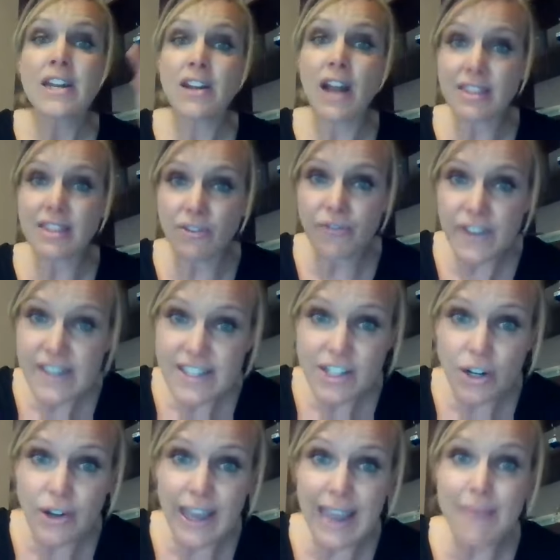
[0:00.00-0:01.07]
not the
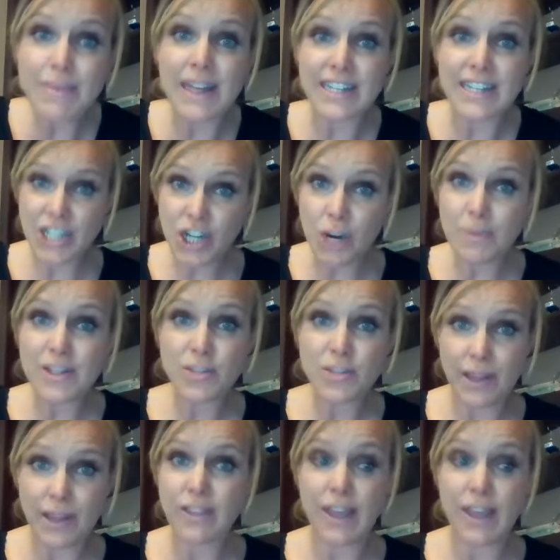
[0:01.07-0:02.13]
physical game, that determines
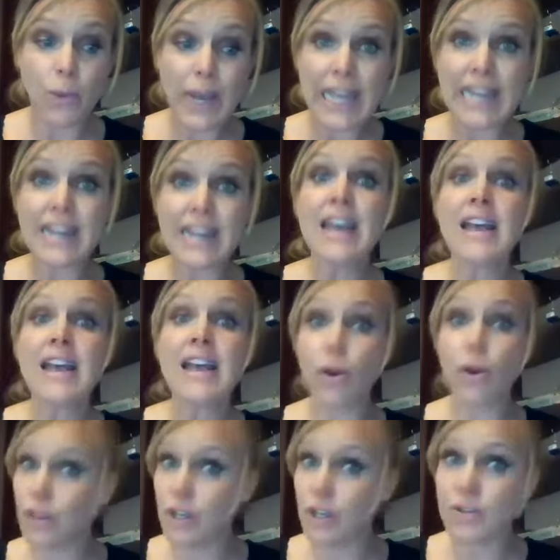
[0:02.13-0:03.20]
whether they win
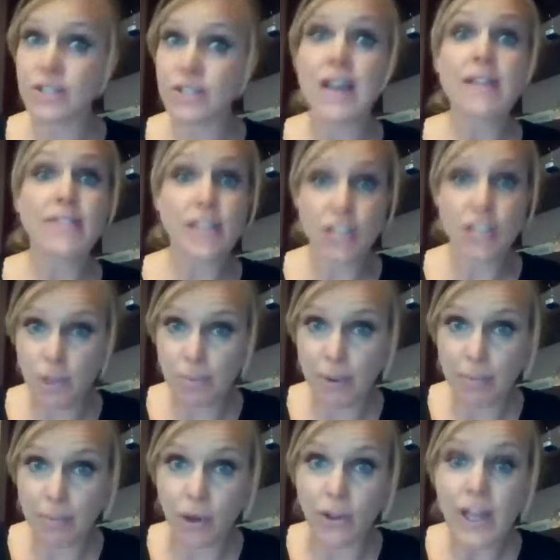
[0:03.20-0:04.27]
or lose the
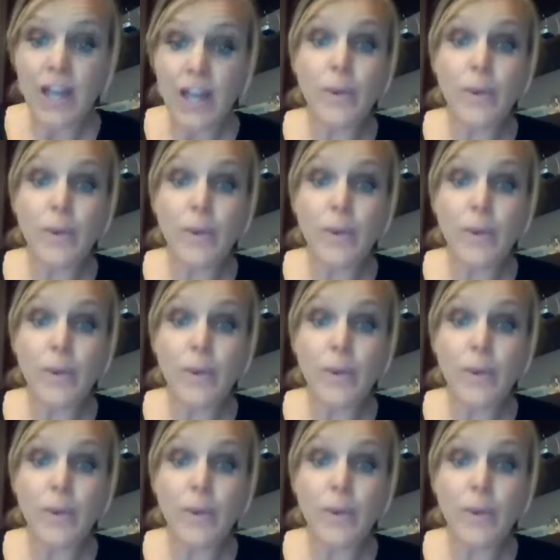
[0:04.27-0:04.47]
Super Bowl.